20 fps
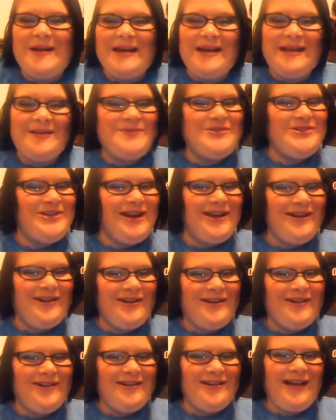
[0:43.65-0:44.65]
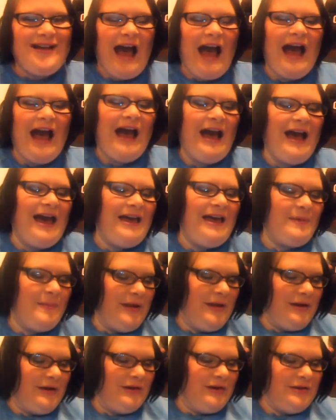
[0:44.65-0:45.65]
My name is Shayna. I am
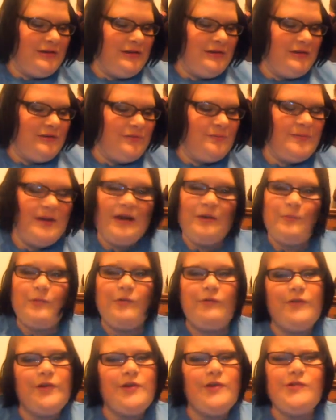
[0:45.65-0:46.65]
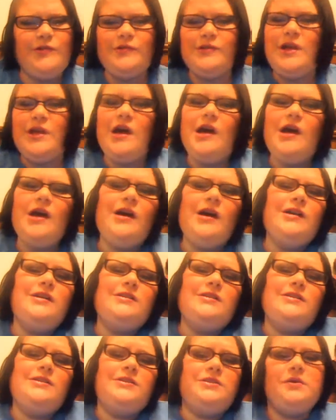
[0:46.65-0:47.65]
here to do makeup reviews,
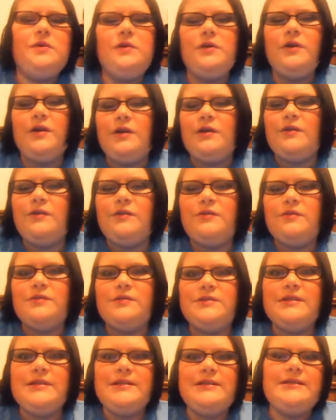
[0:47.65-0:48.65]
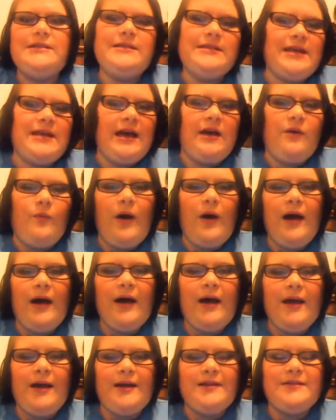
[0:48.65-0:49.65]
tutorials,
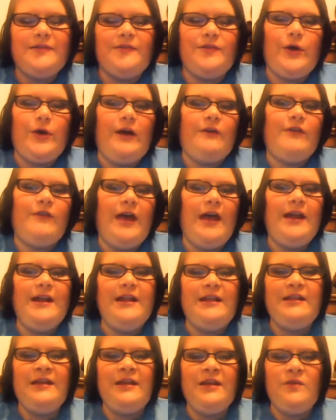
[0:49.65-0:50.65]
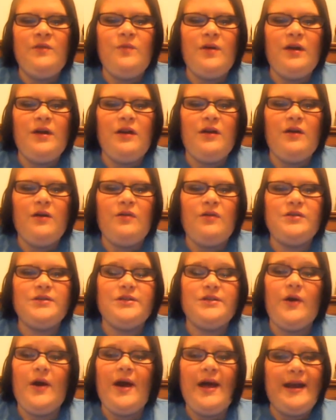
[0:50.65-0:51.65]
DIYs. If you have anything you want to know,
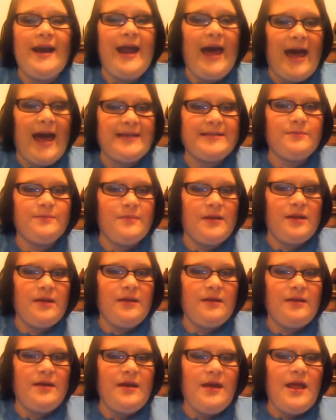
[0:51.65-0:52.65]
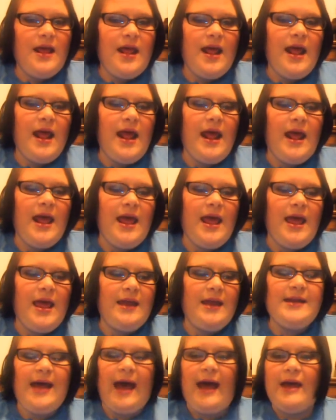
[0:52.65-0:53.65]
just go ahead and ask me
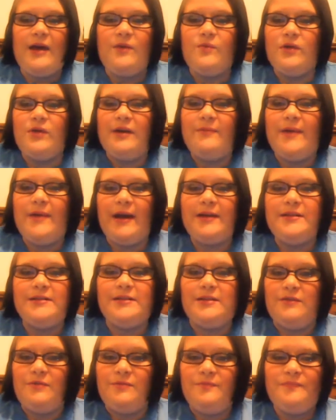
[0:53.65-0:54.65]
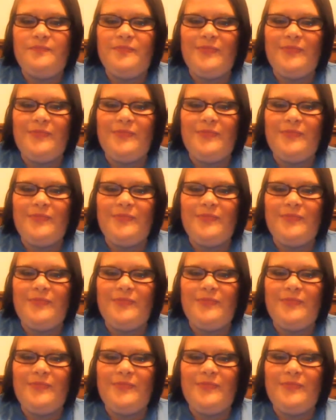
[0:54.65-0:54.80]
and I will get back to you.